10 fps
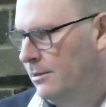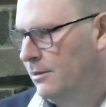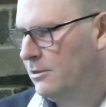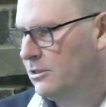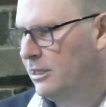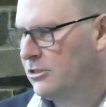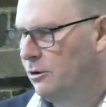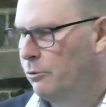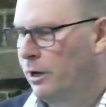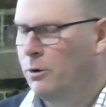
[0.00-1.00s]
So let's
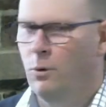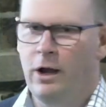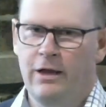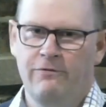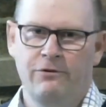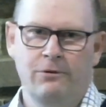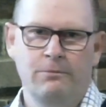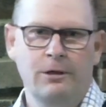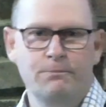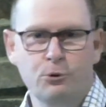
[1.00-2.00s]
not run away
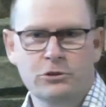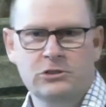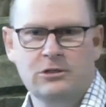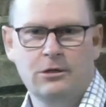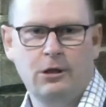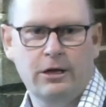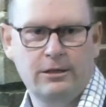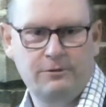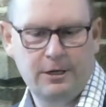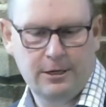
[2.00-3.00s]
from books like
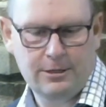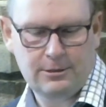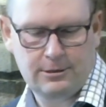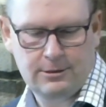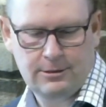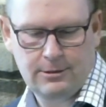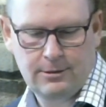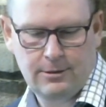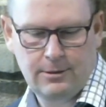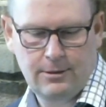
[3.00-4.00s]
Leviticus.
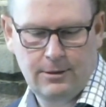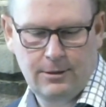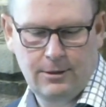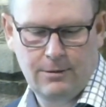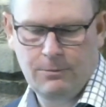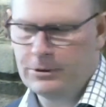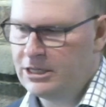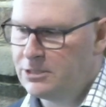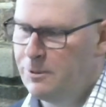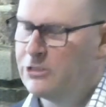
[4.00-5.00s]
but
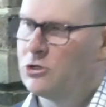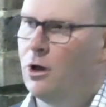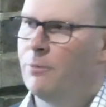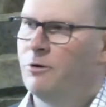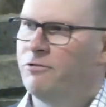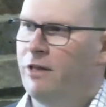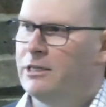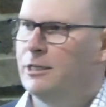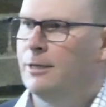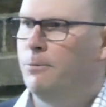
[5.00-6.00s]
let's spend time
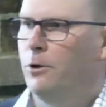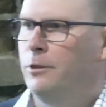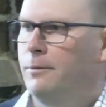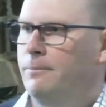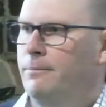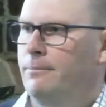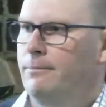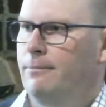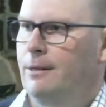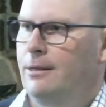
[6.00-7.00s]
reflecting upon them.
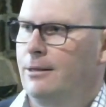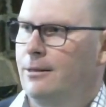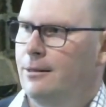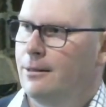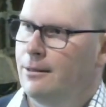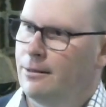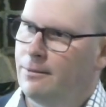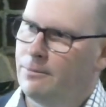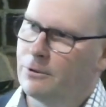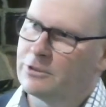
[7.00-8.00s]

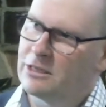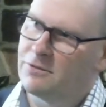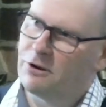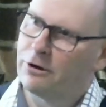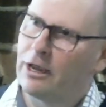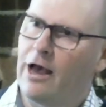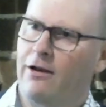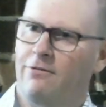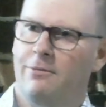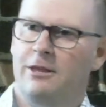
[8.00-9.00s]
Because at the very heart
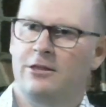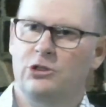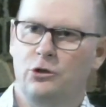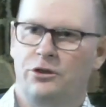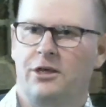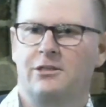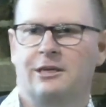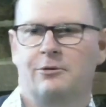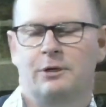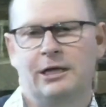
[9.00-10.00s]
of them are the two things
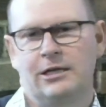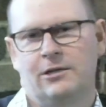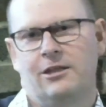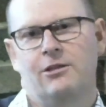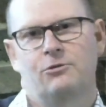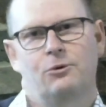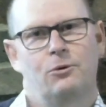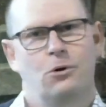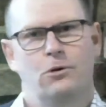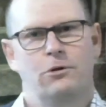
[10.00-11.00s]
that we need to think through
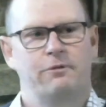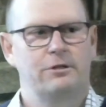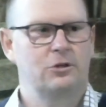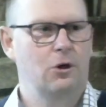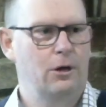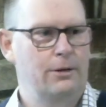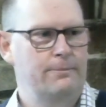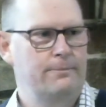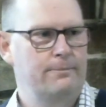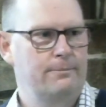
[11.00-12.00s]
all of the time:
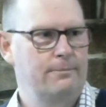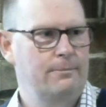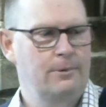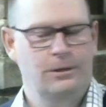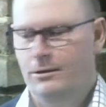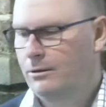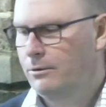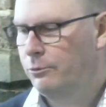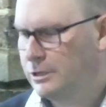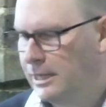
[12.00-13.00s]

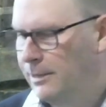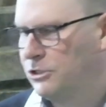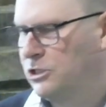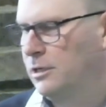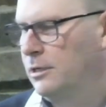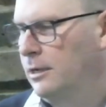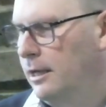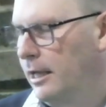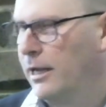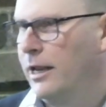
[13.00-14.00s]
redemption
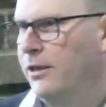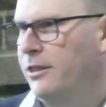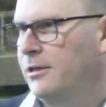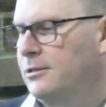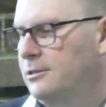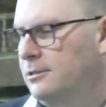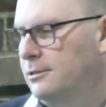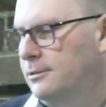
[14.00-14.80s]
and ethics.